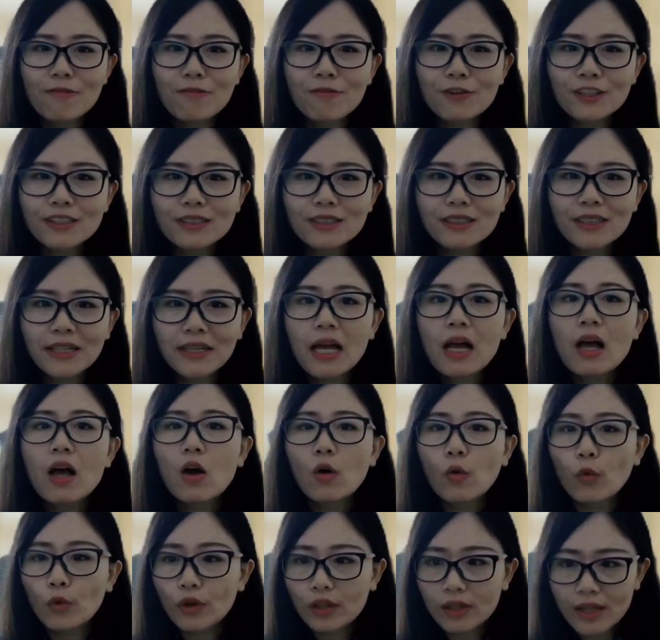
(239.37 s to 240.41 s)
Firstly,
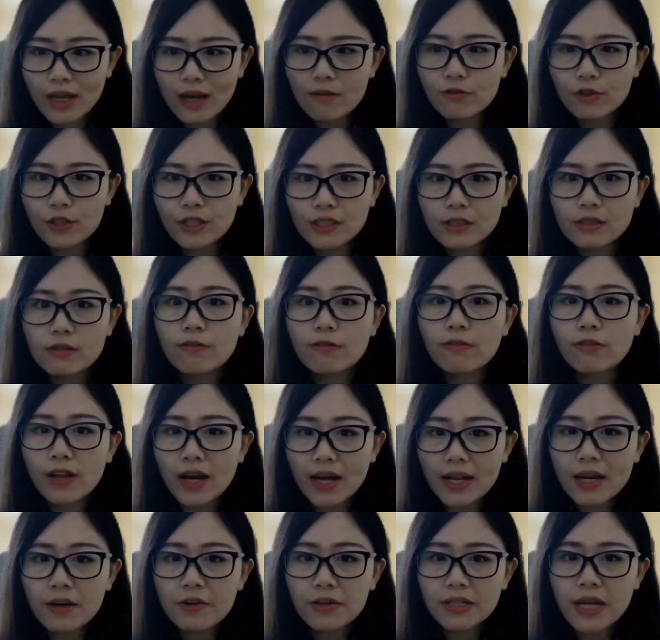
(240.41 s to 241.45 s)
we leveraged
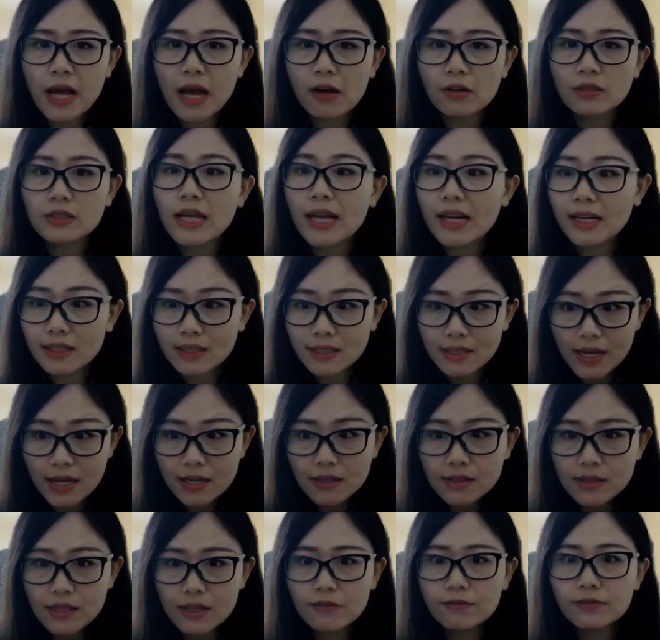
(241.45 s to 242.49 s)
Flatiron Health's
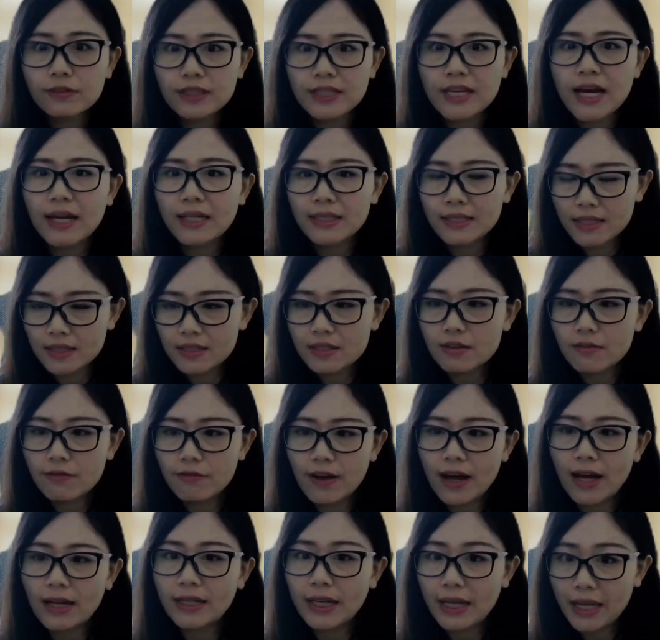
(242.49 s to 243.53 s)
extensive
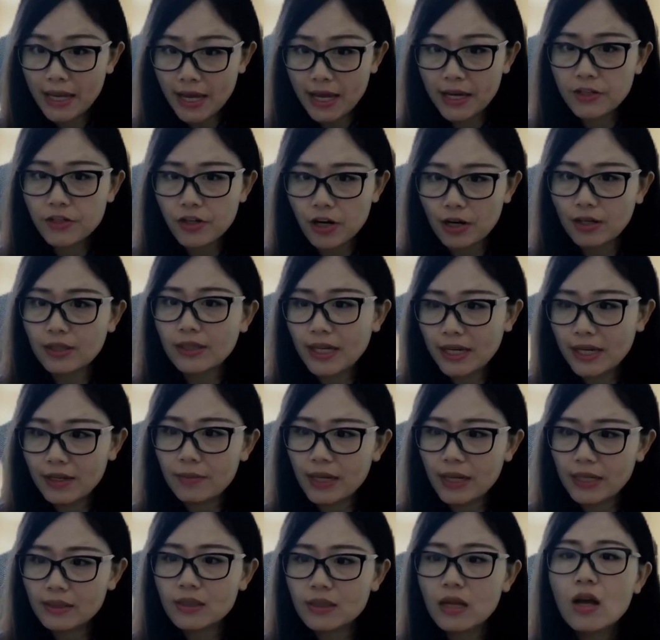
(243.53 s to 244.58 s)
de-identified EHR
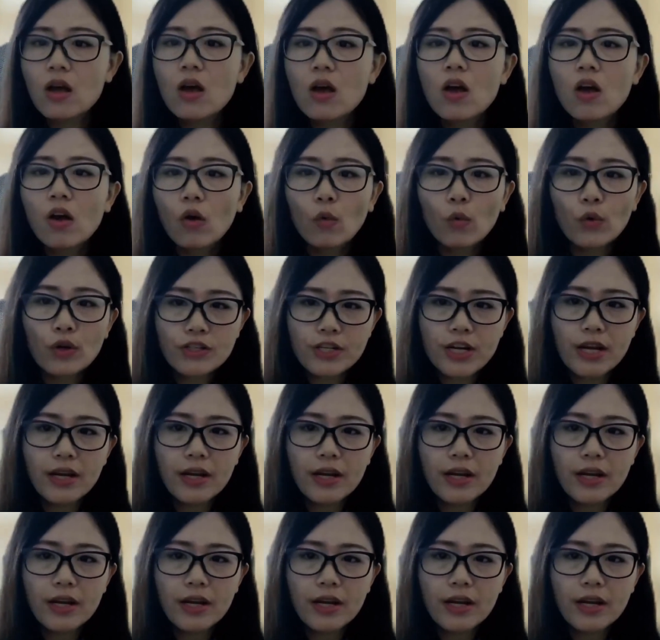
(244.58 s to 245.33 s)
database, which